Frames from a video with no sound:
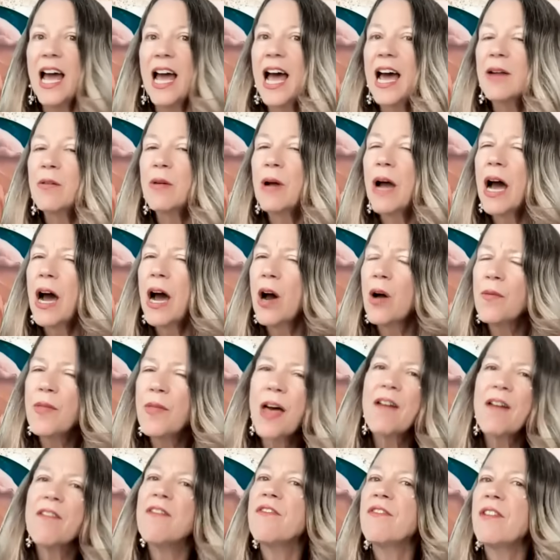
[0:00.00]
and how
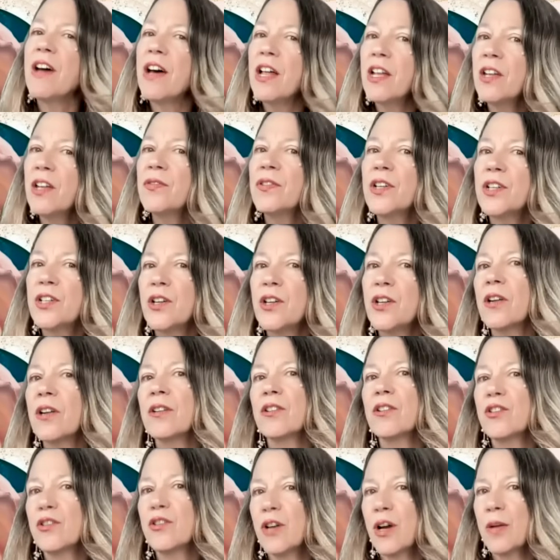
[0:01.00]
that felt for
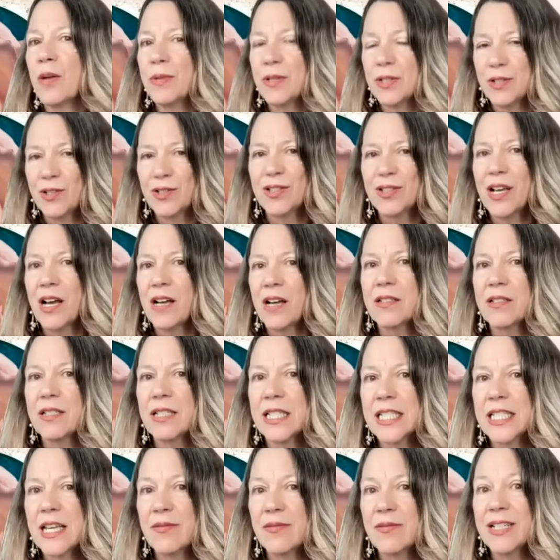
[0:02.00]
Donald Trump in
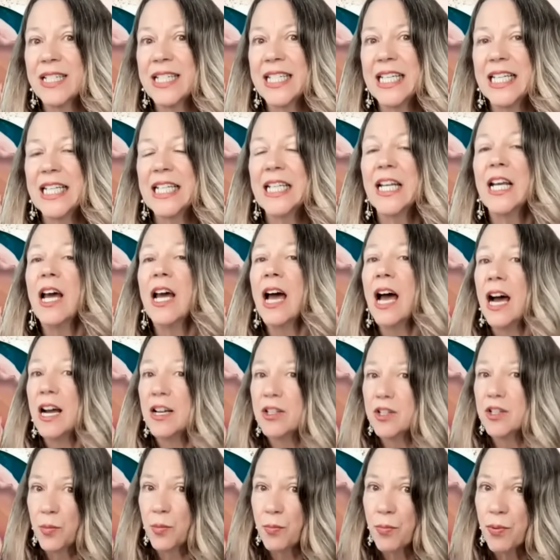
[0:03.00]
2017
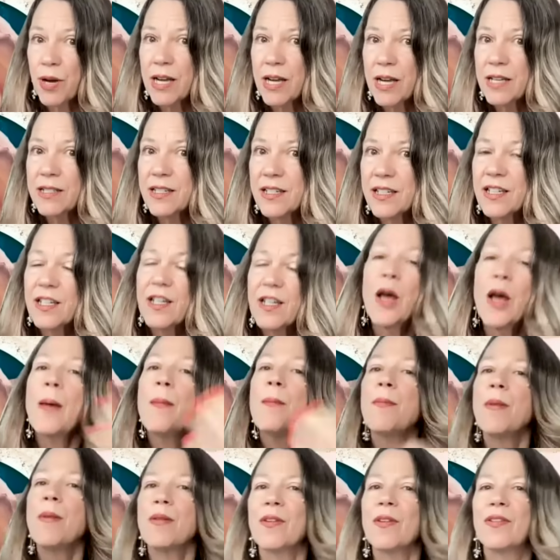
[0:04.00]
as a president
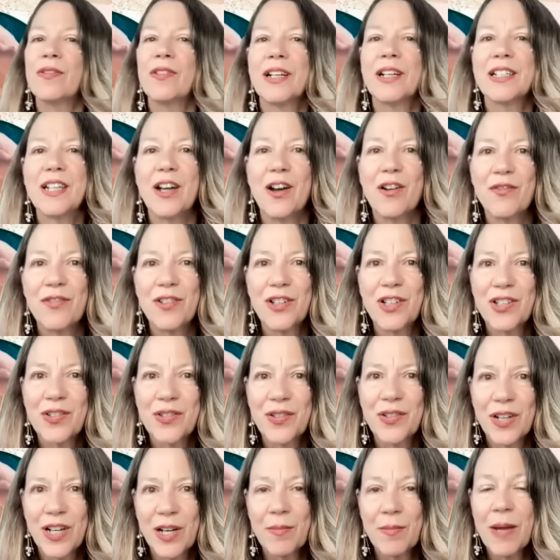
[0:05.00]
may reflect how it feels
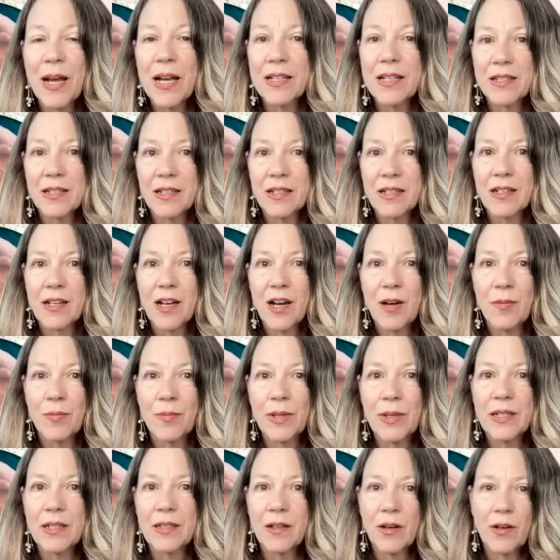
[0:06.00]
for him as an
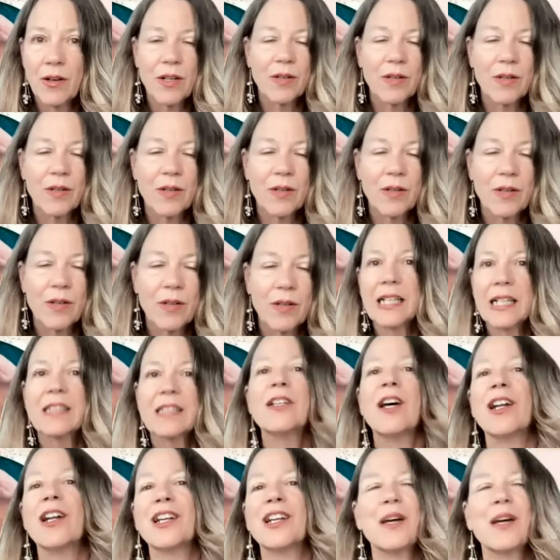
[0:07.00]
incumbent or like an
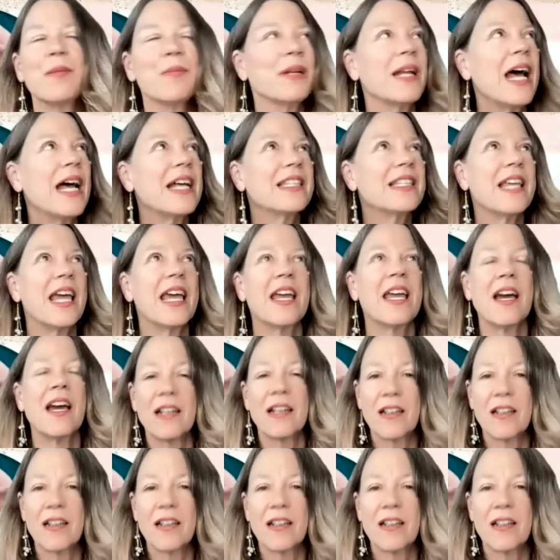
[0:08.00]
not incumbent as a,